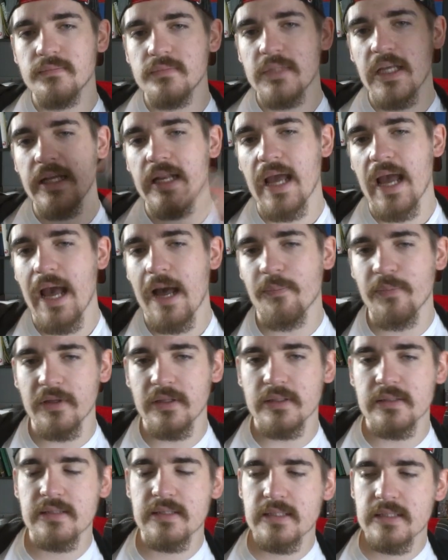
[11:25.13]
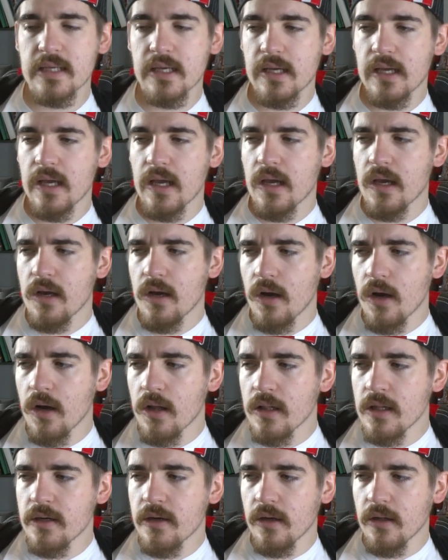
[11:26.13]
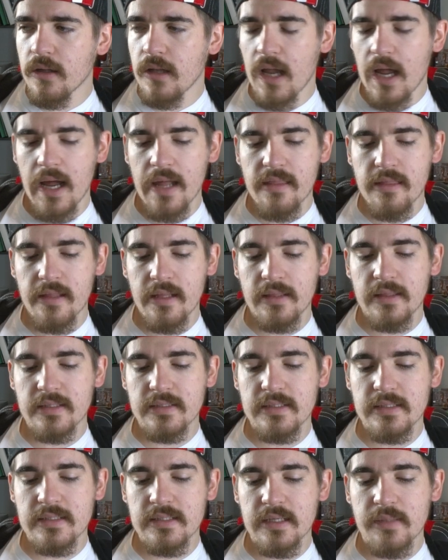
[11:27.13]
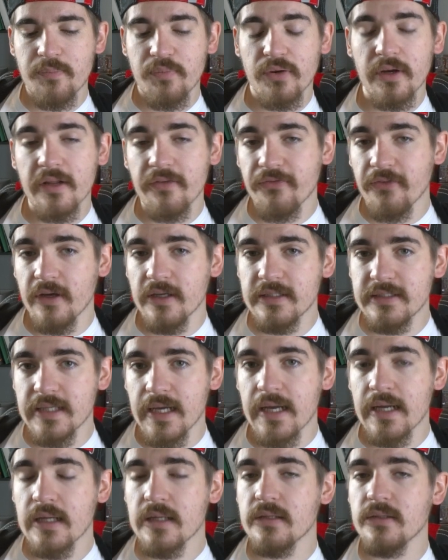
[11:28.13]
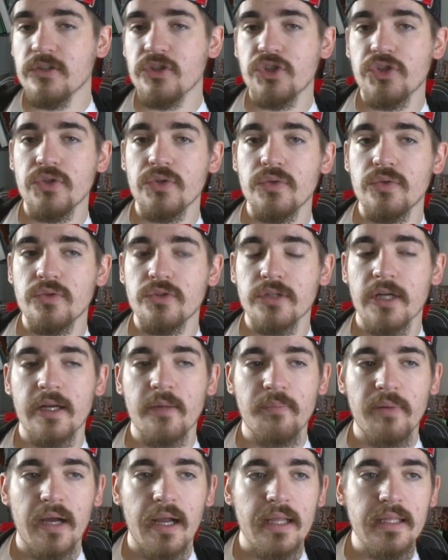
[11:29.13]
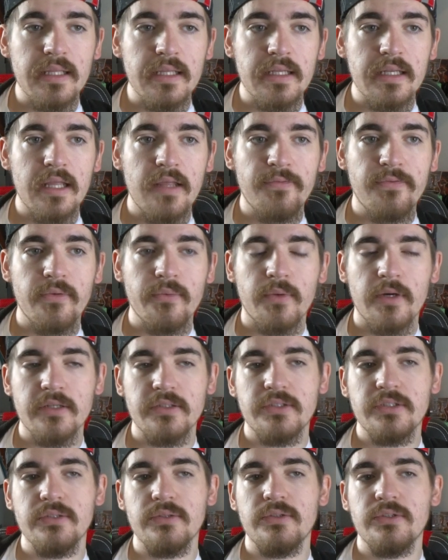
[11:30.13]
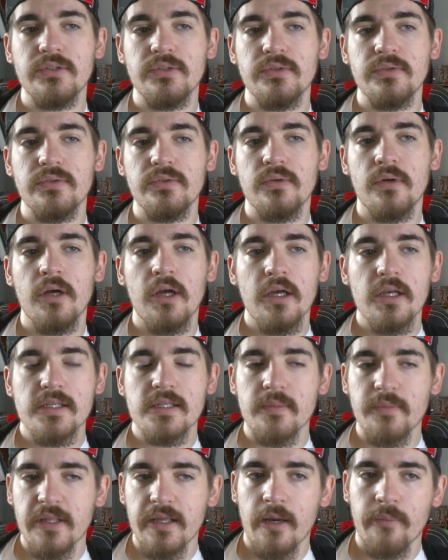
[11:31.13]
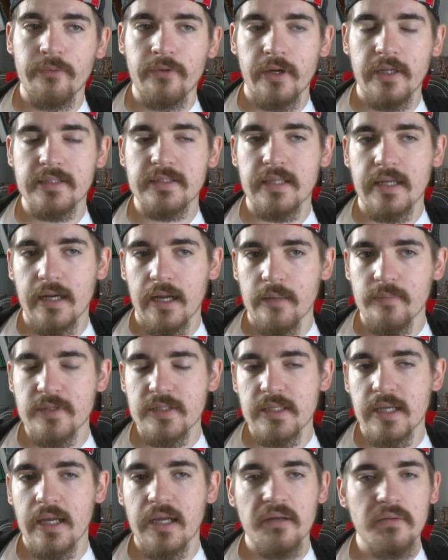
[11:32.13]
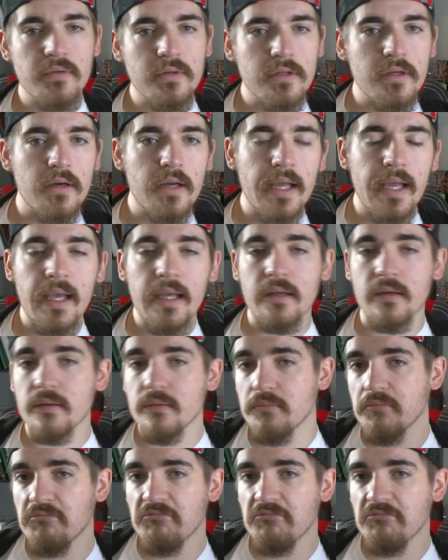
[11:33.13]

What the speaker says: It happens. All in all, I think this is a pretty fun deck to try to pilot if you want to do some of the upgrades that I'm saying. Go ahead.